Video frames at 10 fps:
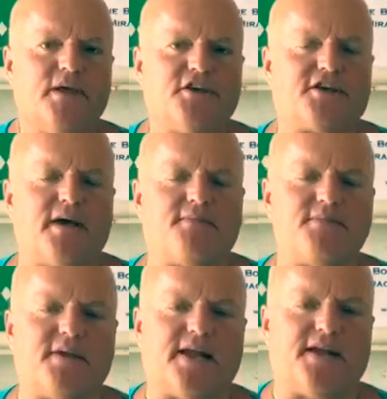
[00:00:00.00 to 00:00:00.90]
You come
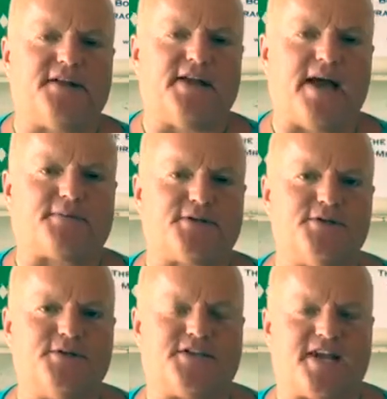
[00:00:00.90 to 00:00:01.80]
from the land of the
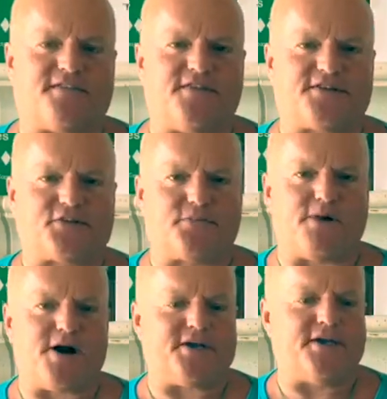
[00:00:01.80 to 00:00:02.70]
absolute, you take a physical
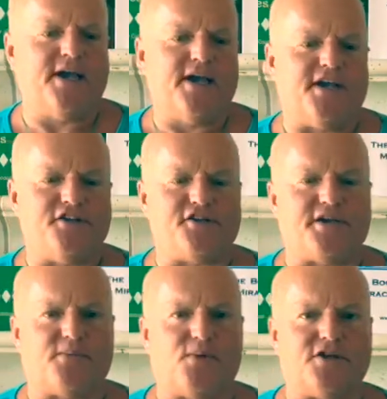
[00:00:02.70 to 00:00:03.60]
body, and you
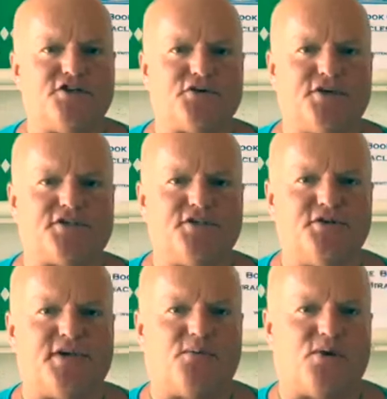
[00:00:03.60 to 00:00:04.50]
get one choice, and
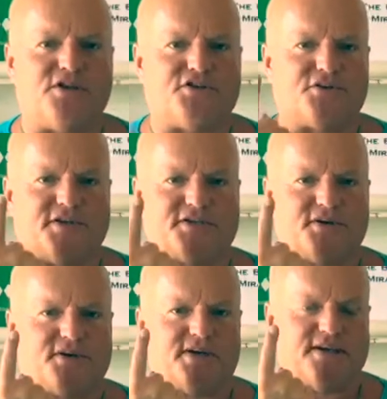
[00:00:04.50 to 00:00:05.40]
you get one choice
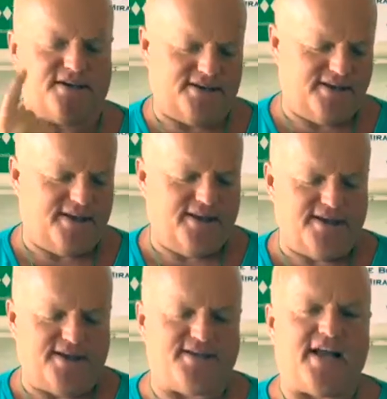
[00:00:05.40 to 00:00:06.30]
only.
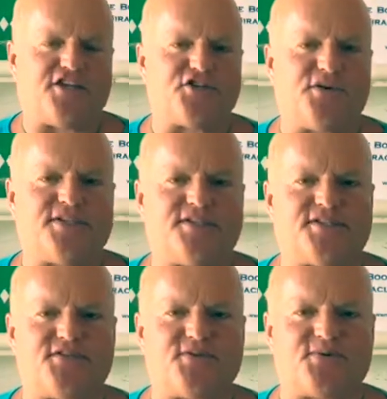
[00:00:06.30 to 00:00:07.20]
And that choice
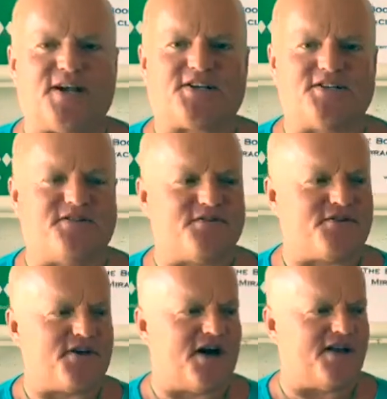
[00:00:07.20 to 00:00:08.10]
is the direction of your
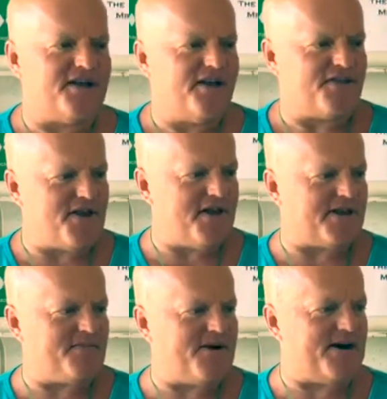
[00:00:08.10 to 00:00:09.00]
thought.
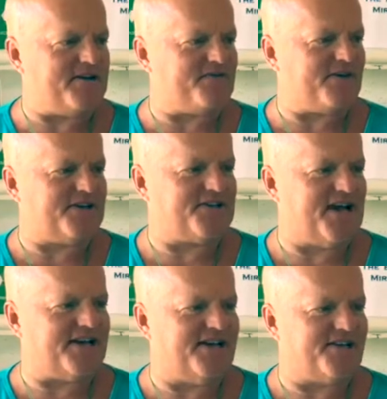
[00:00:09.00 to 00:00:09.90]
Think about it for a
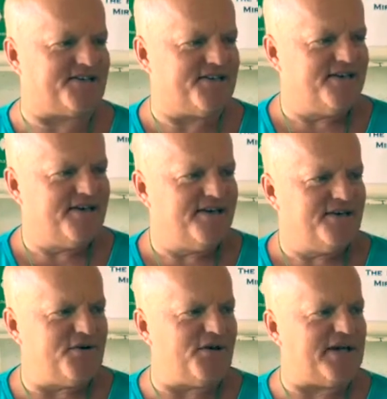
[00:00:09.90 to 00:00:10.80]
second.
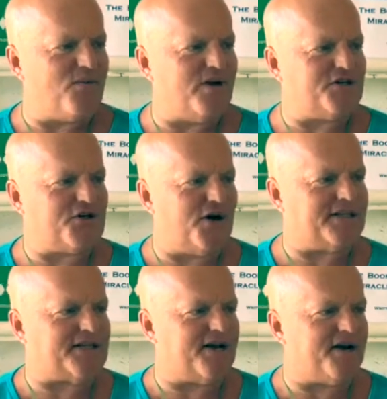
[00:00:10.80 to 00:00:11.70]
You only get one
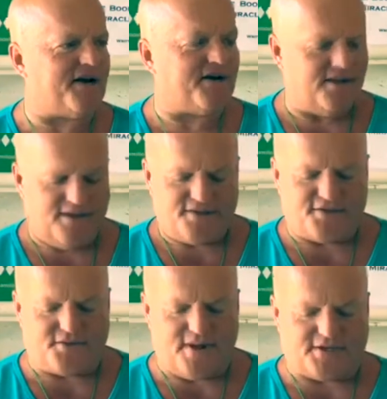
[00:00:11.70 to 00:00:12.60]
choice here the
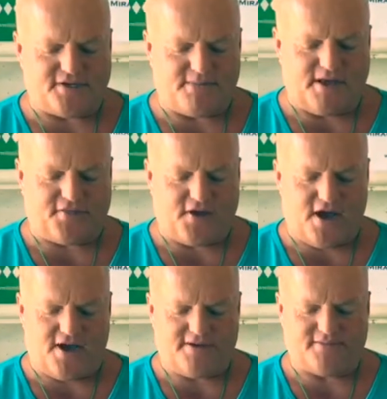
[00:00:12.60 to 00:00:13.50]
direction of my
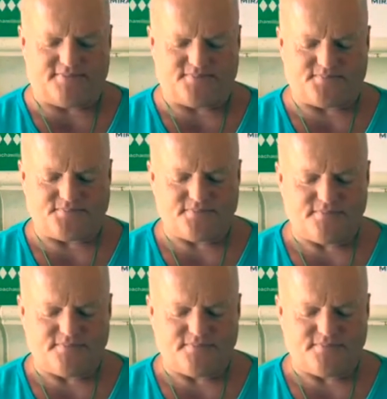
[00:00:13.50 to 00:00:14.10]
thought.